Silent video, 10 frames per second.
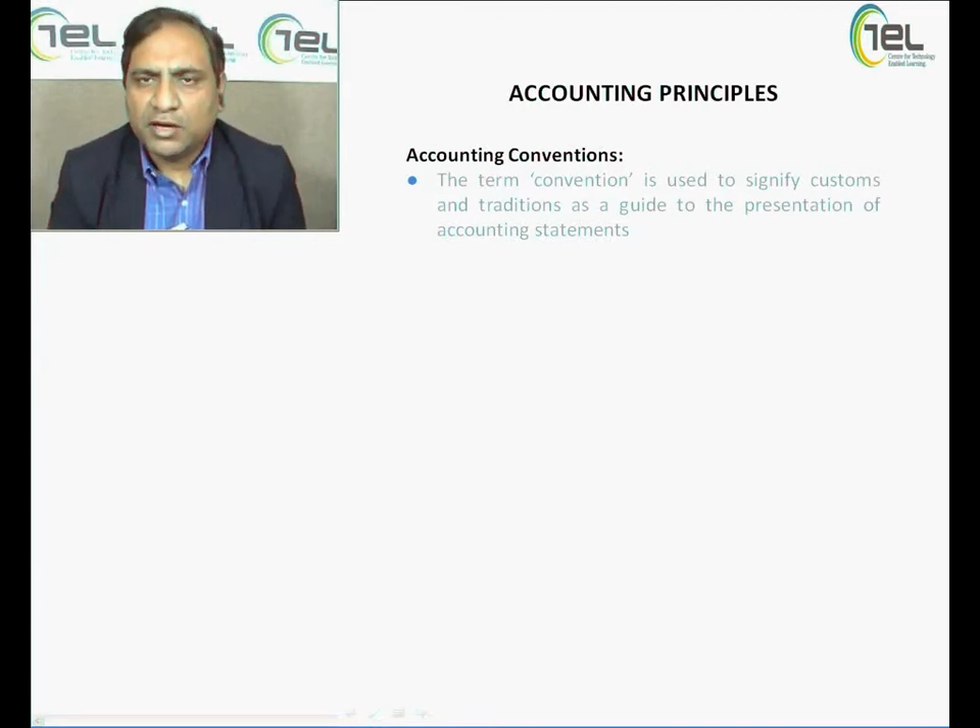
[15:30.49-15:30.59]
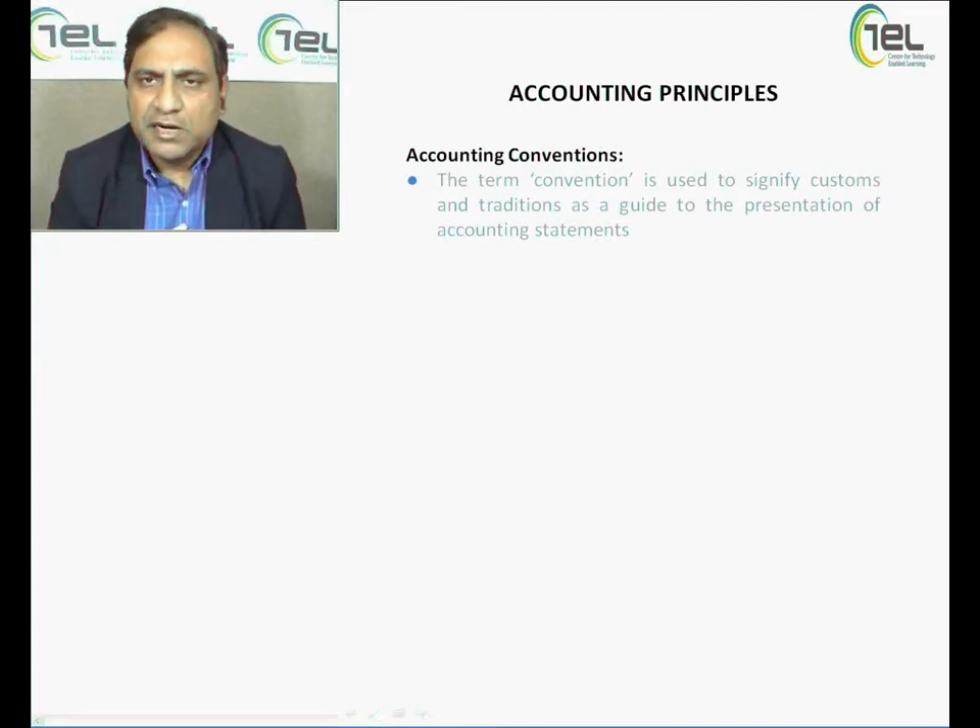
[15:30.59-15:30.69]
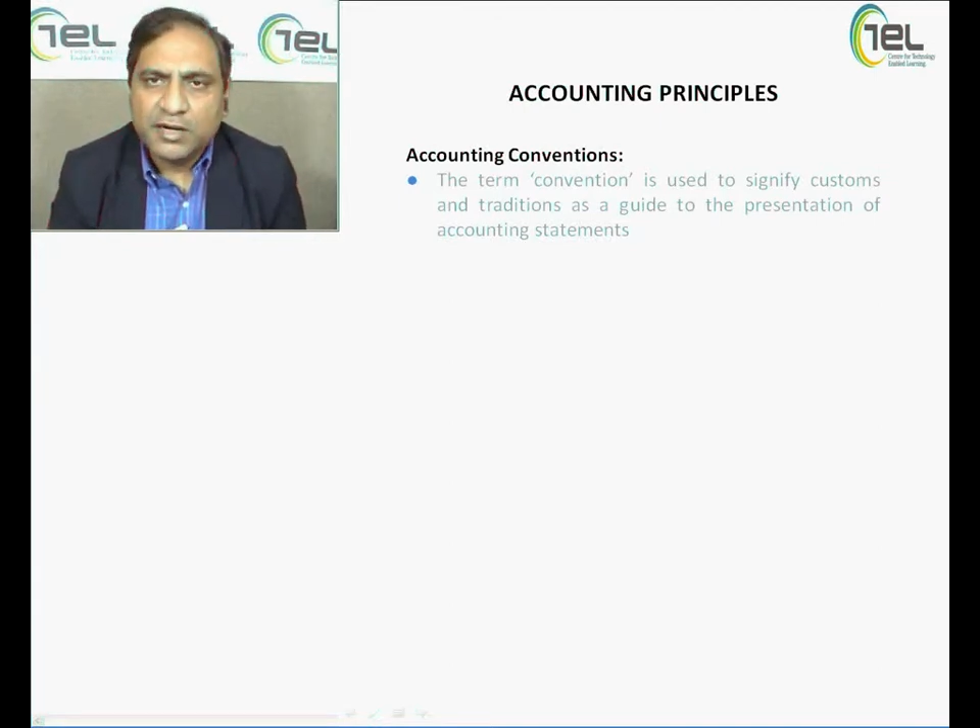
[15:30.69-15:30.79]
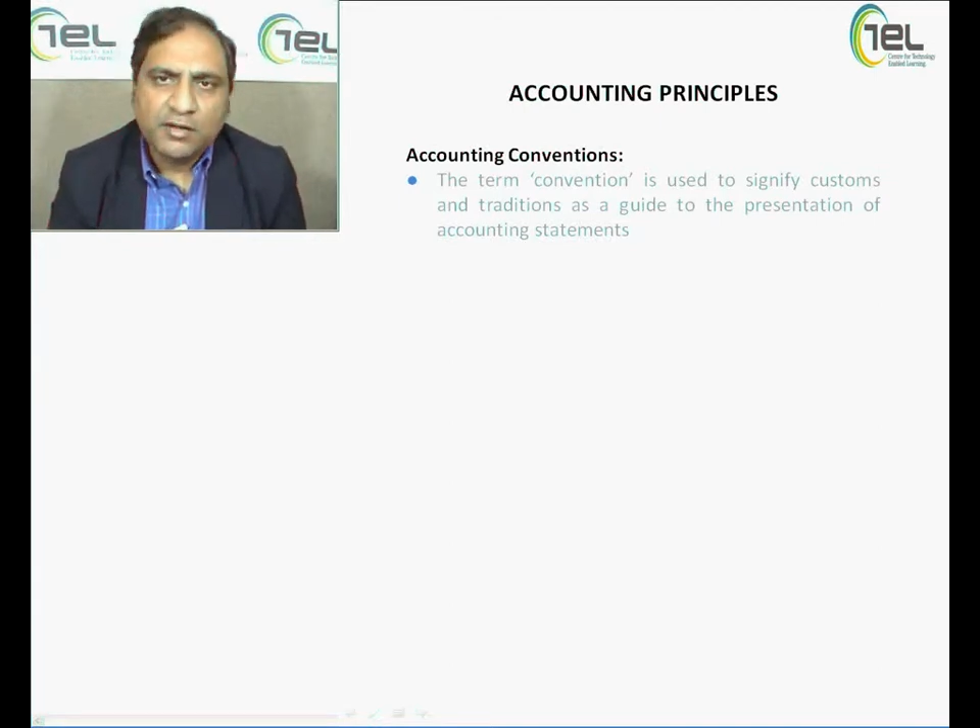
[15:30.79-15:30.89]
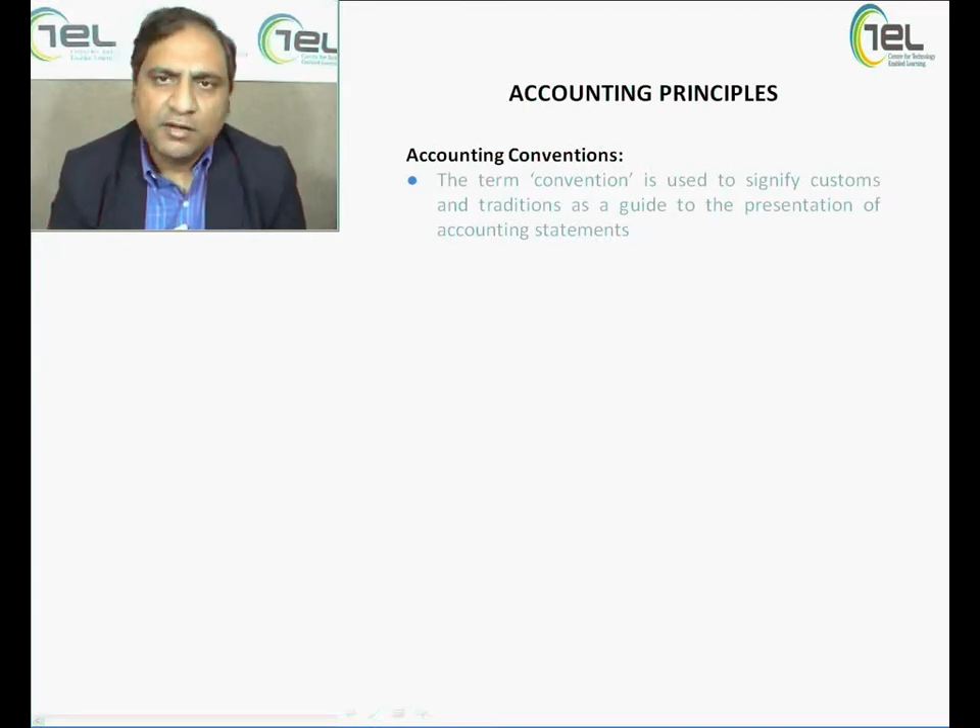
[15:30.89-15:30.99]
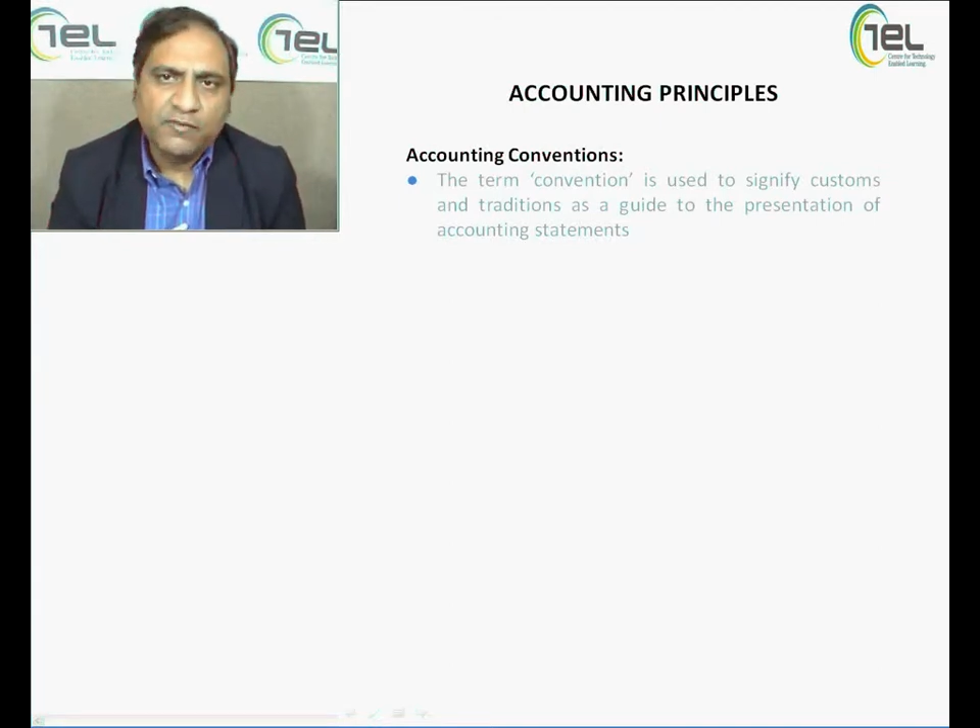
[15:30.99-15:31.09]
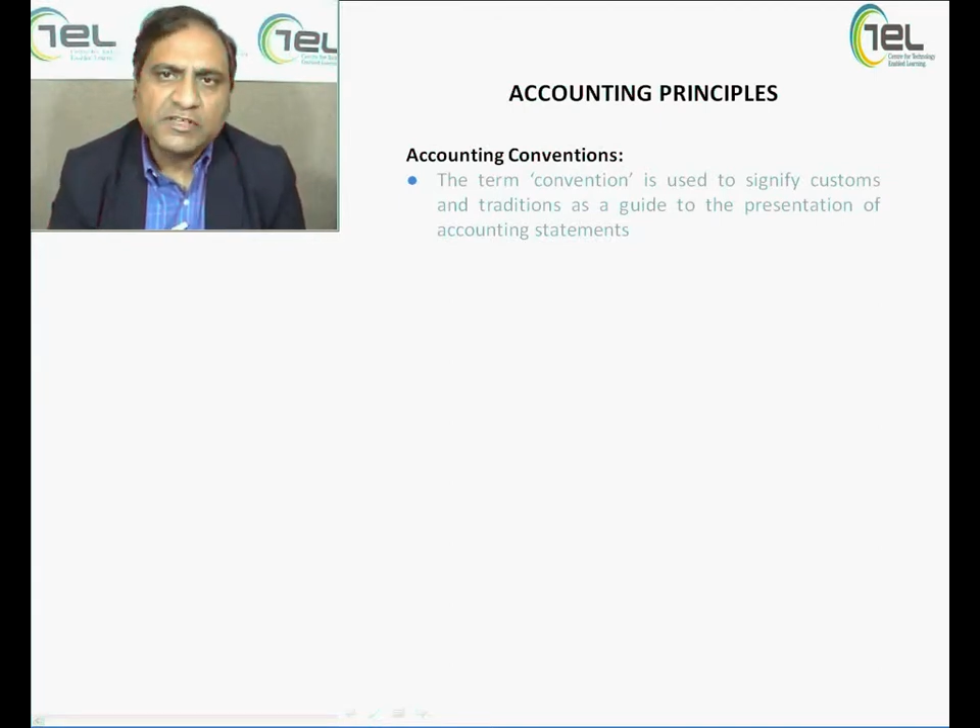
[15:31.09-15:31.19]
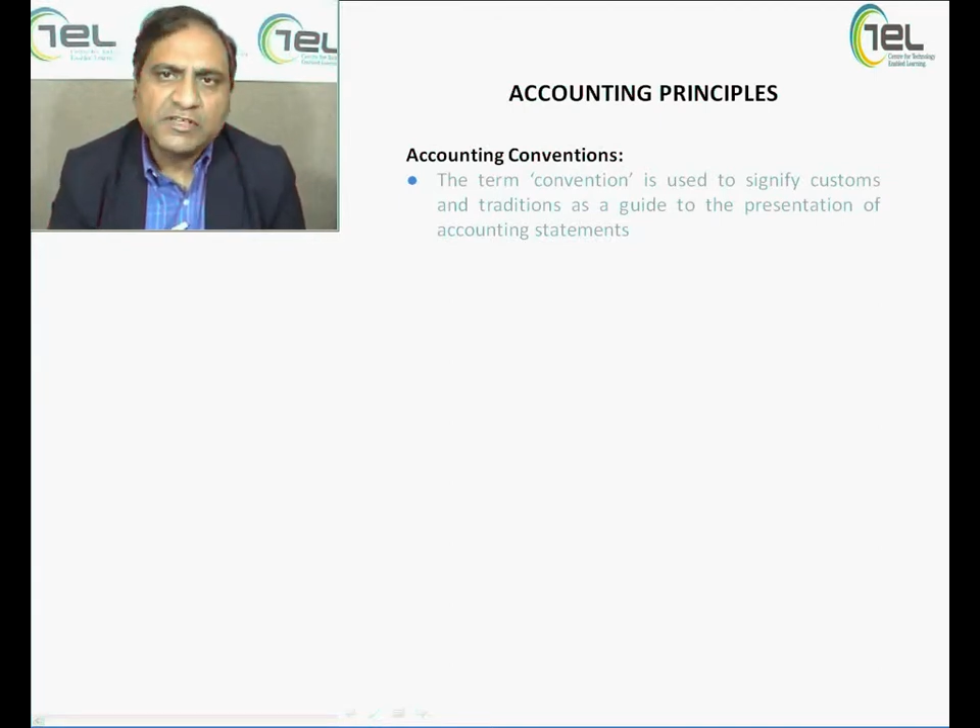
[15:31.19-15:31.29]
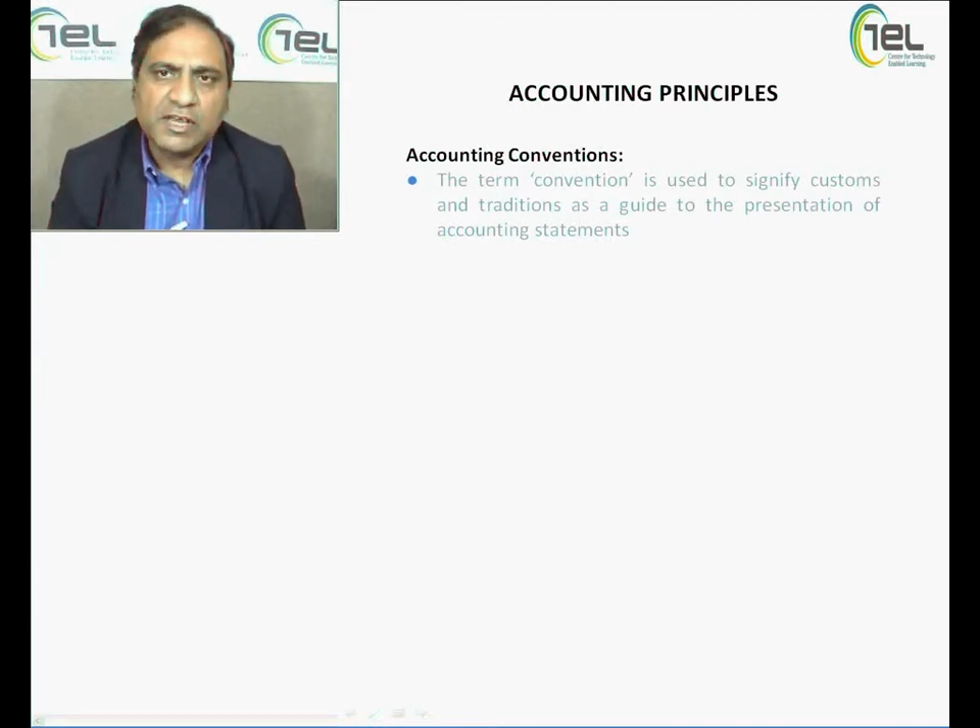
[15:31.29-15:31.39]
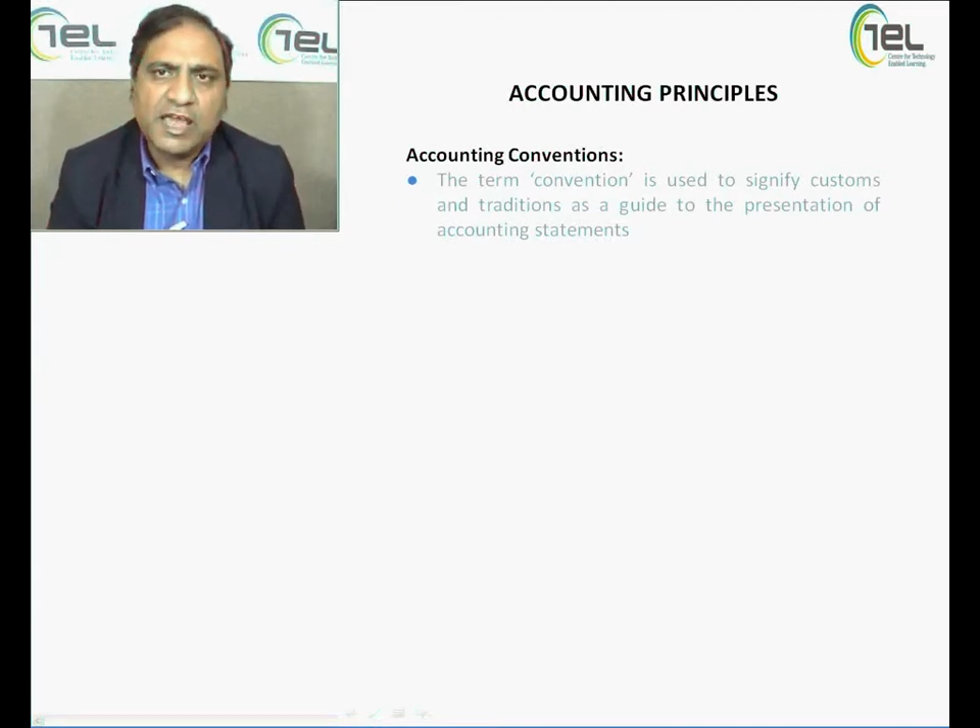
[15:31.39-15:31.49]
country
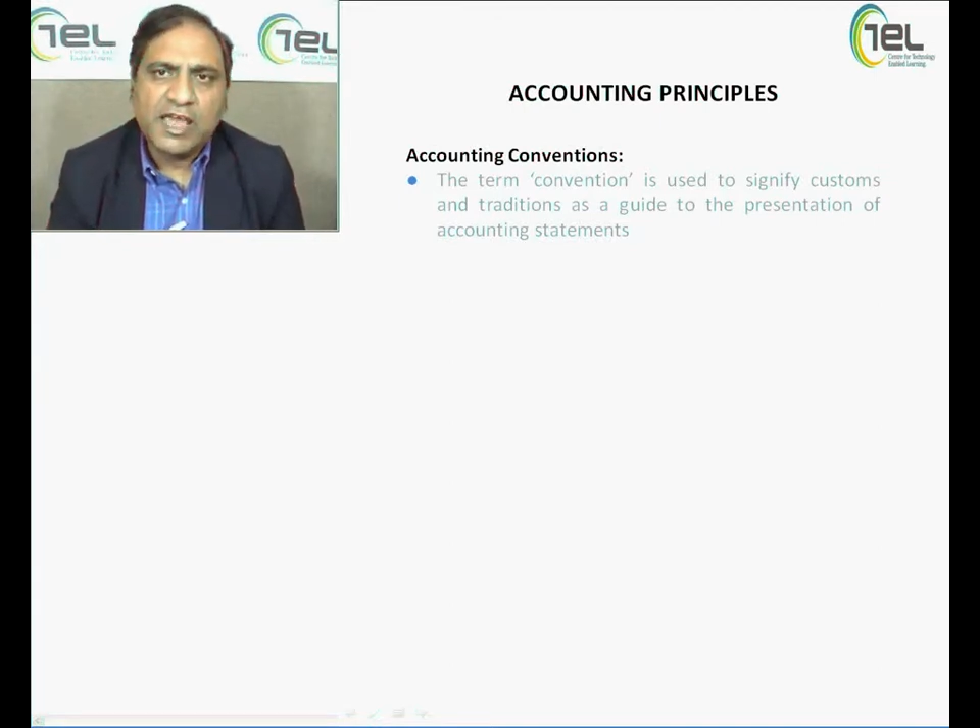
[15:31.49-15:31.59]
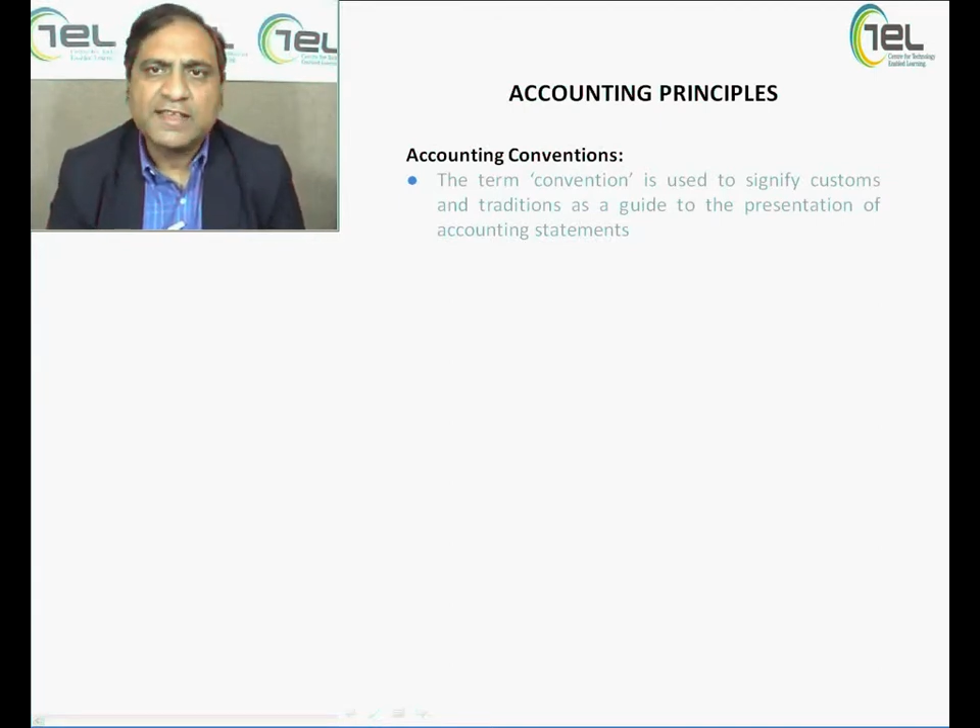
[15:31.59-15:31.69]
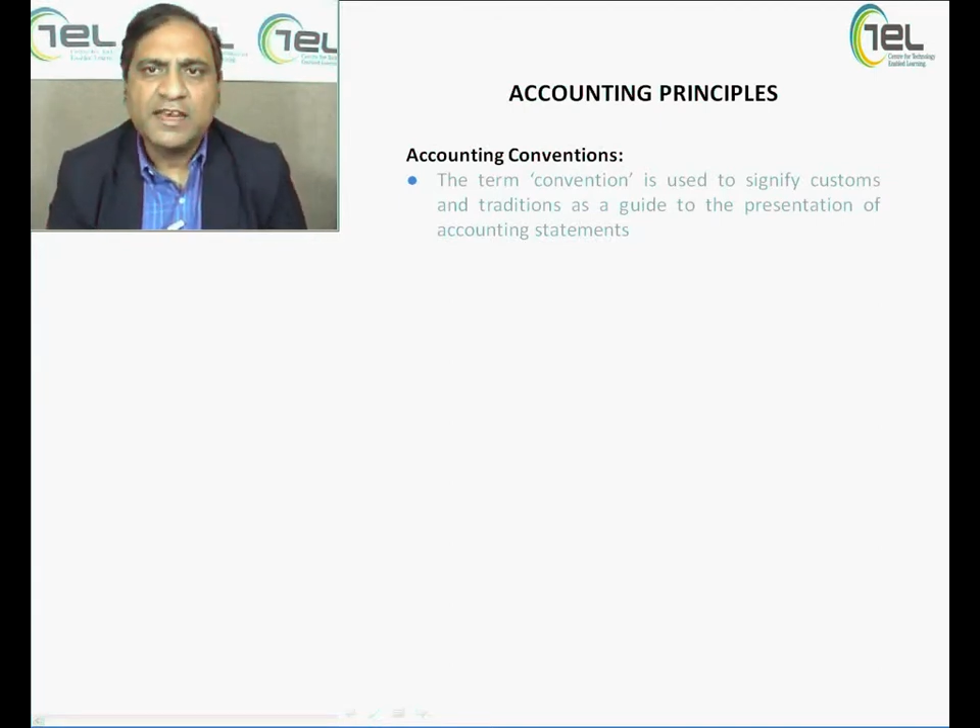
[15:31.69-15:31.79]
which has